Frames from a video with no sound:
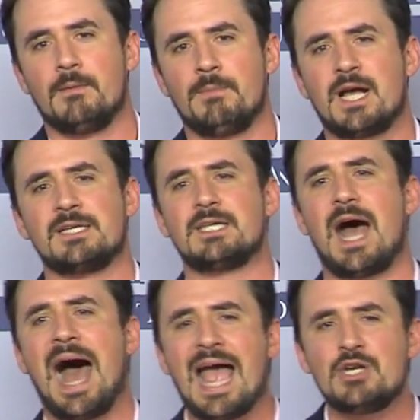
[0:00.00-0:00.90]
because
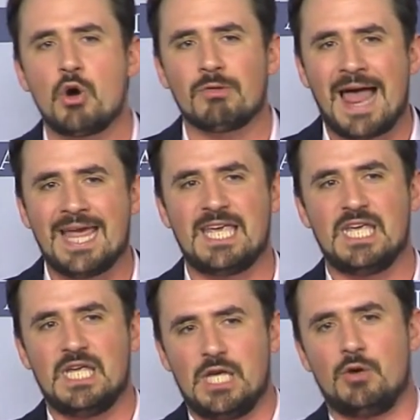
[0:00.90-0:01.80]
I don't like
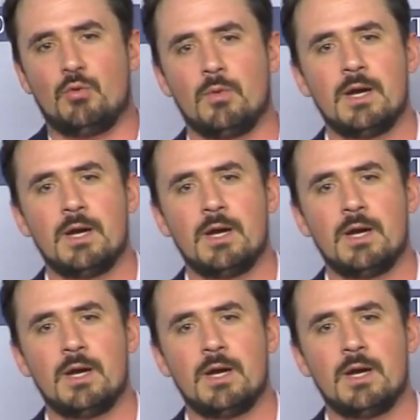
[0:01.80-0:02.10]
you.